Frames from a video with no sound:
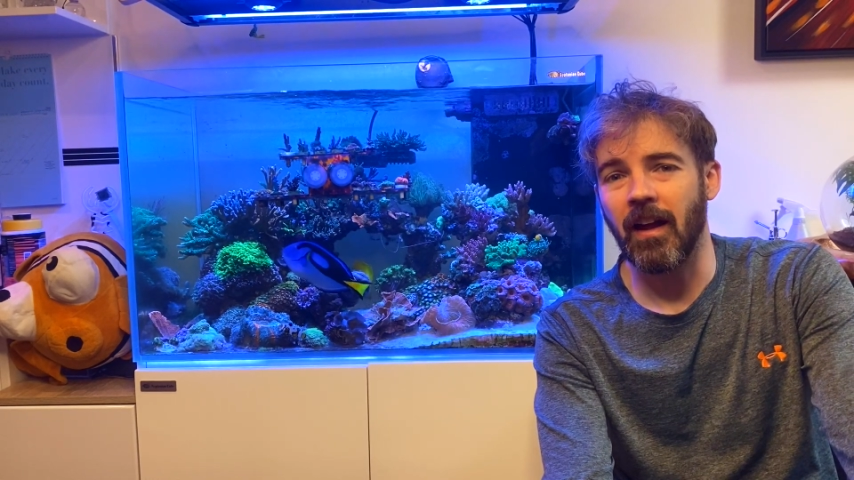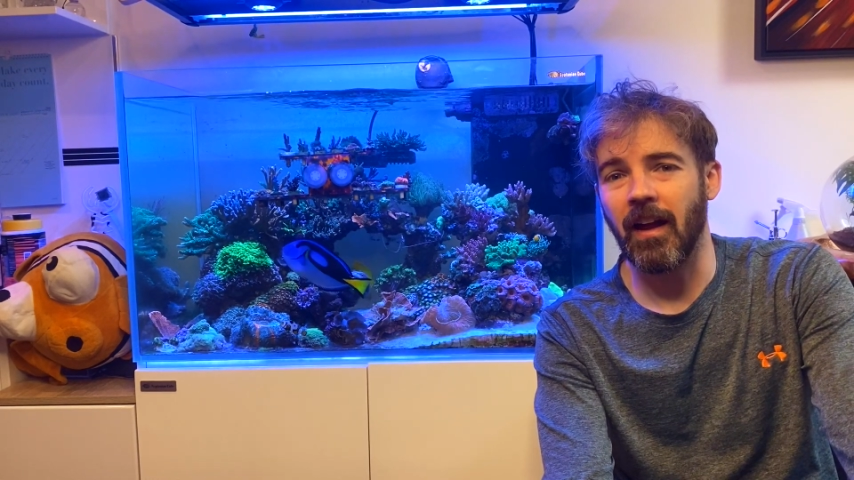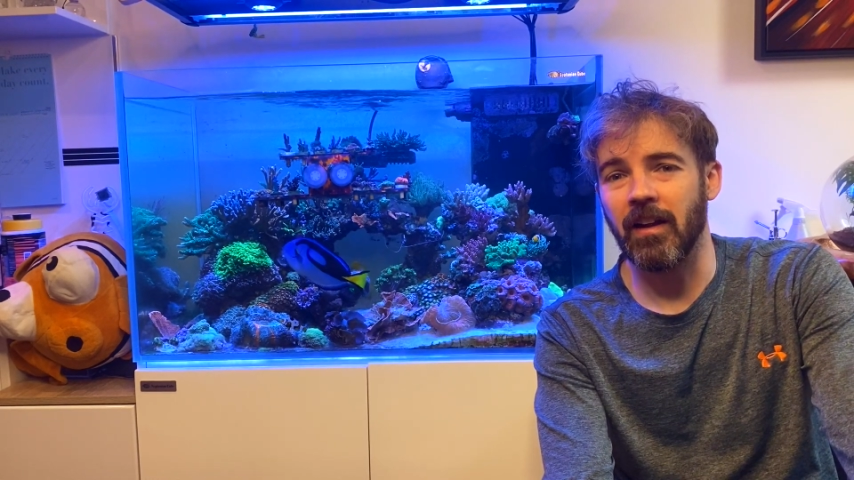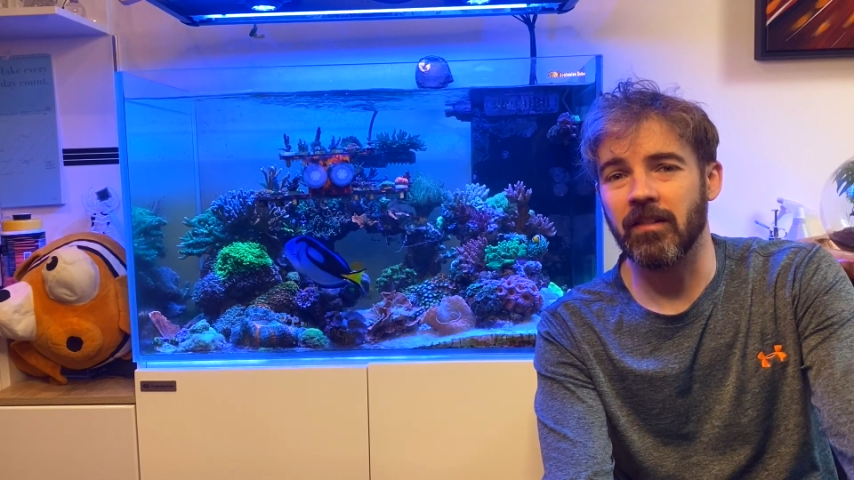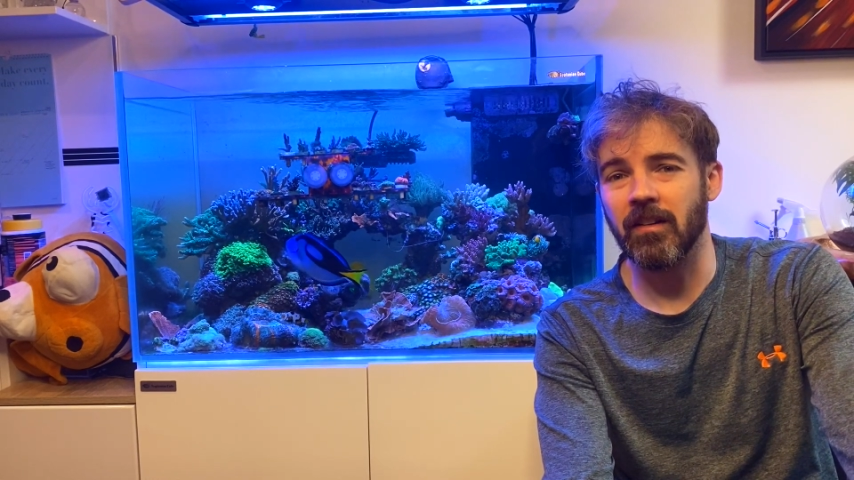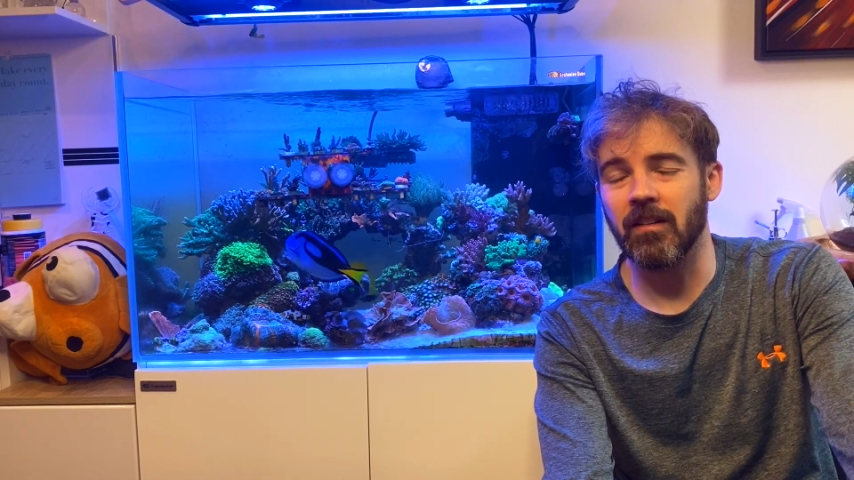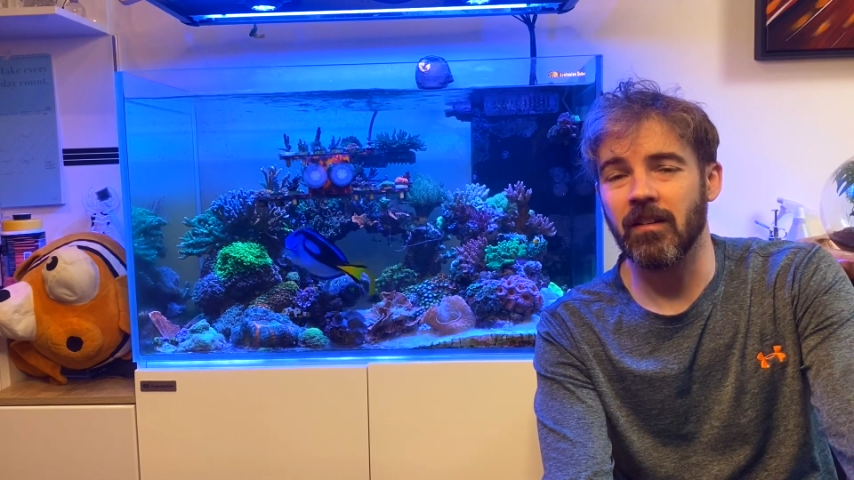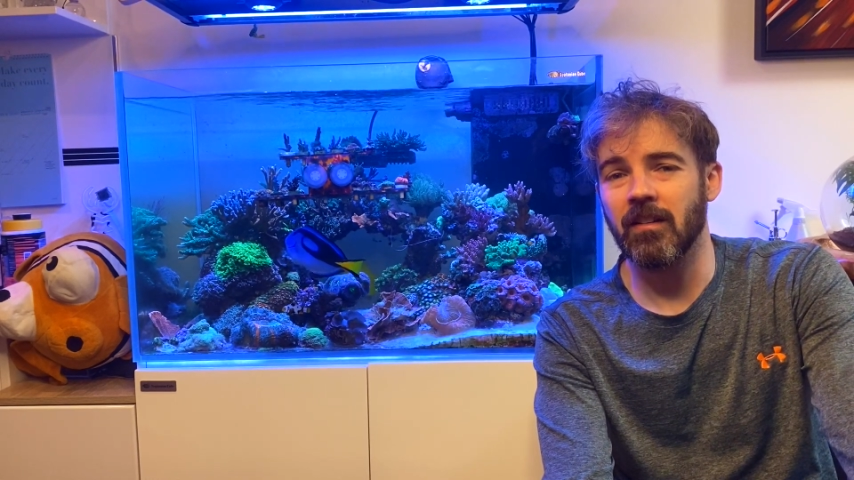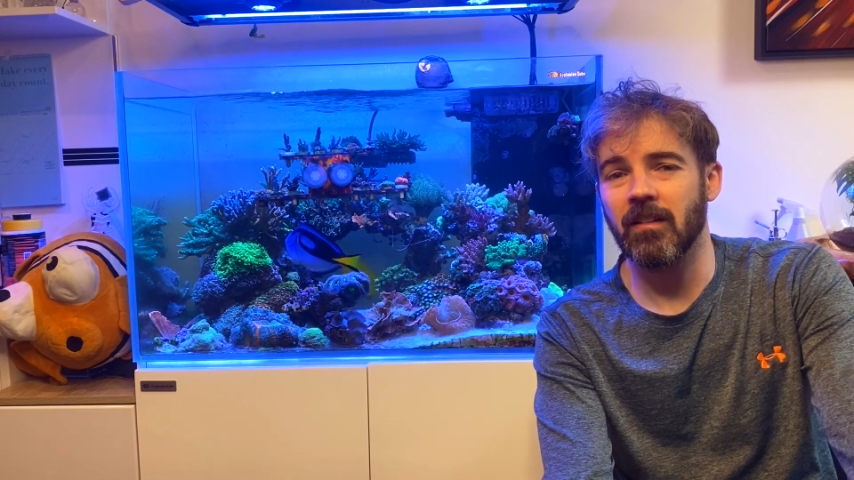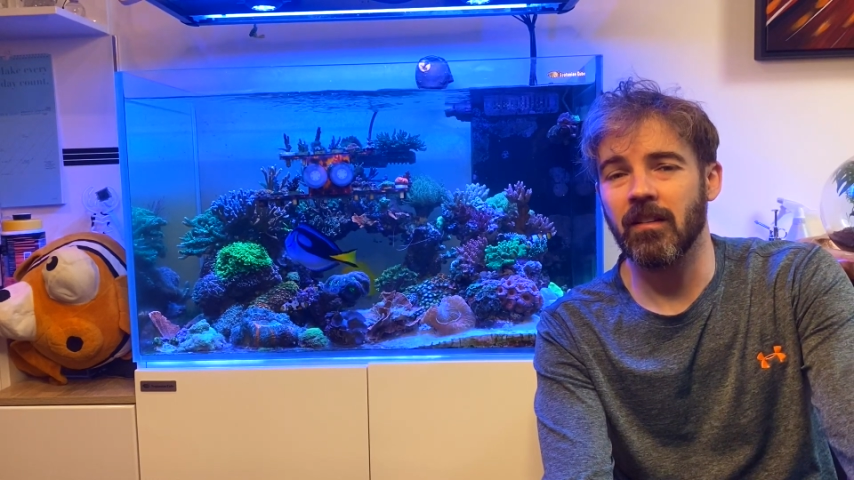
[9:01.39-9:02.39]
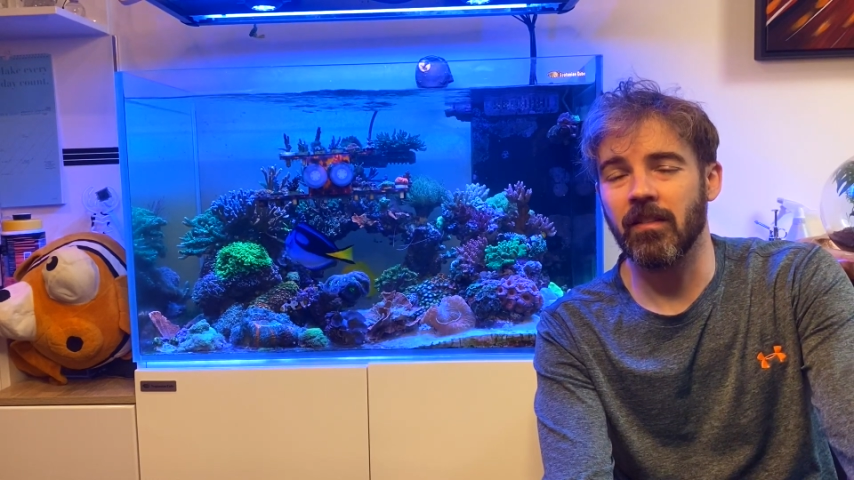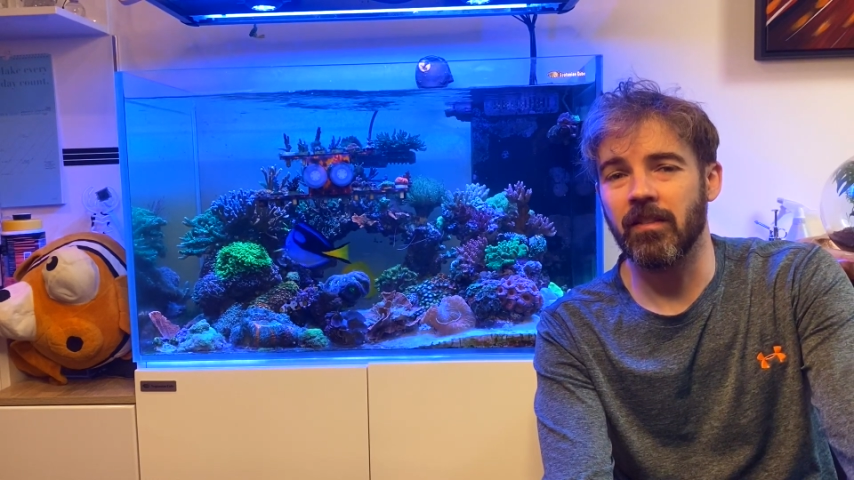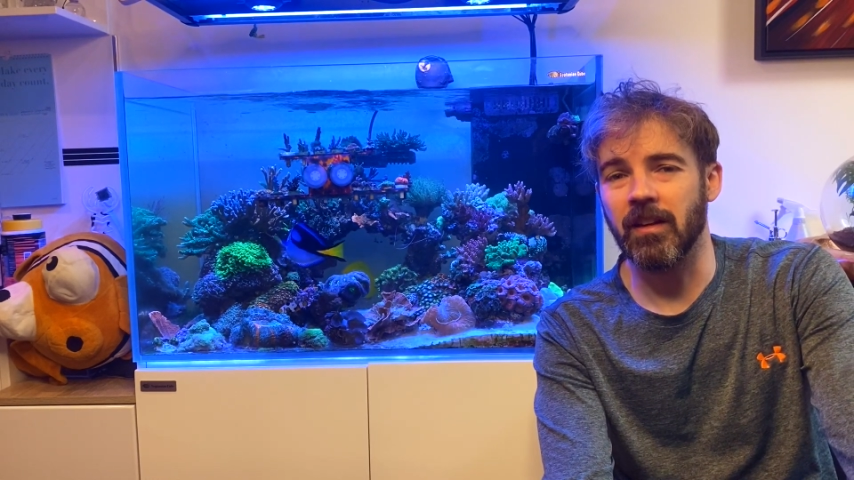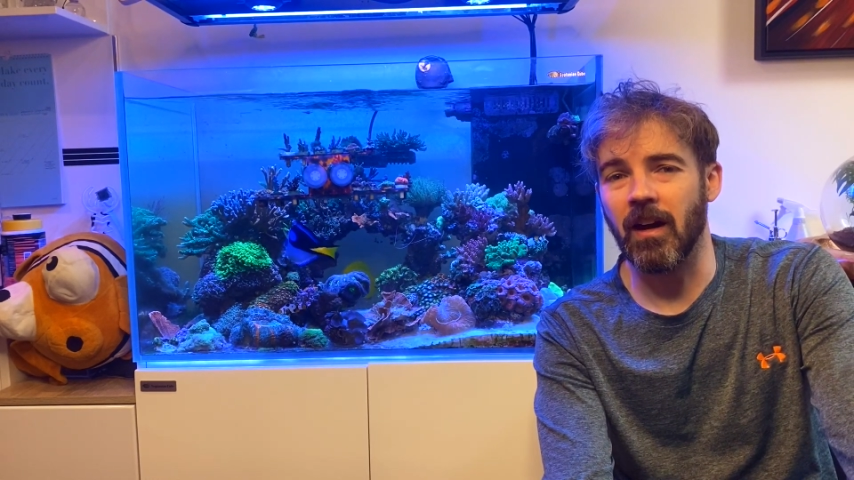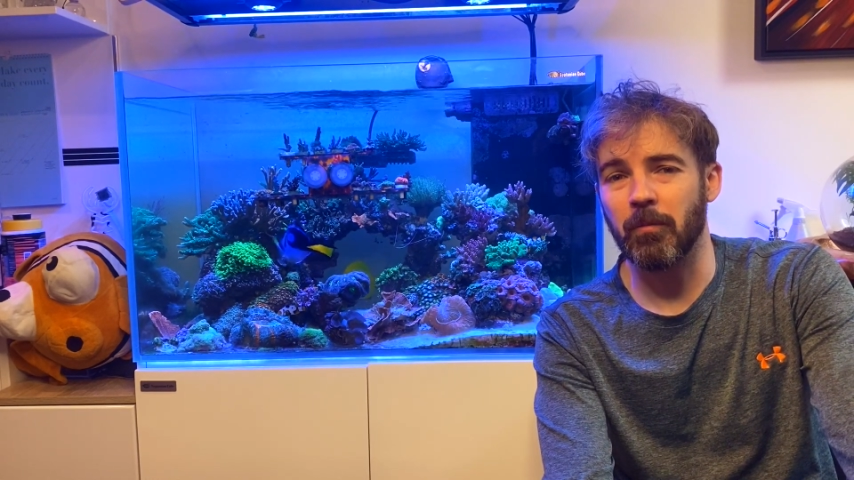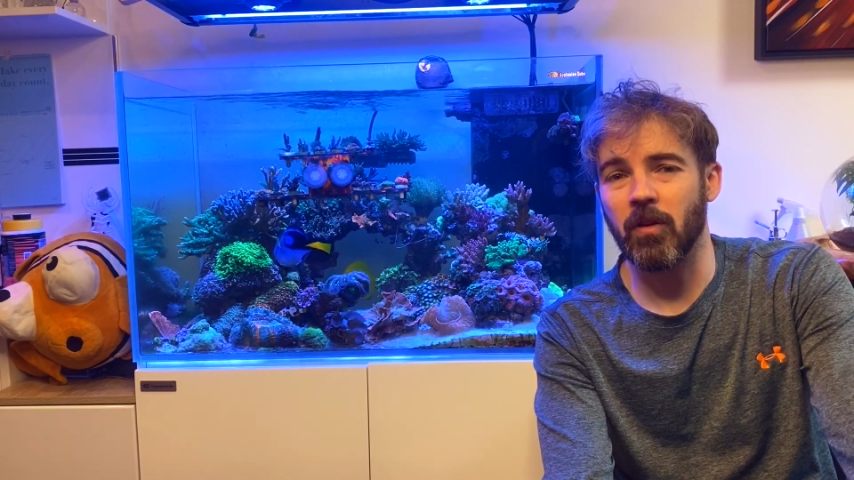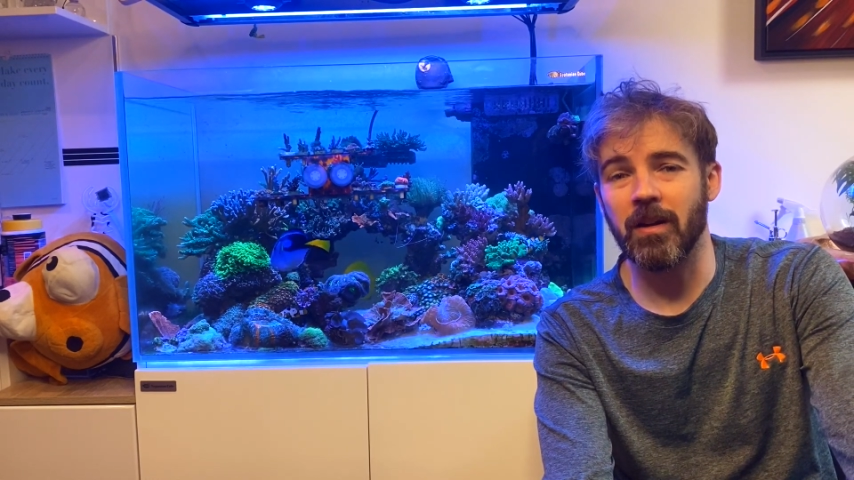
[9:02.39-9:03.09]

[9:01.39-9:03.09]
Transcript: And the upgrade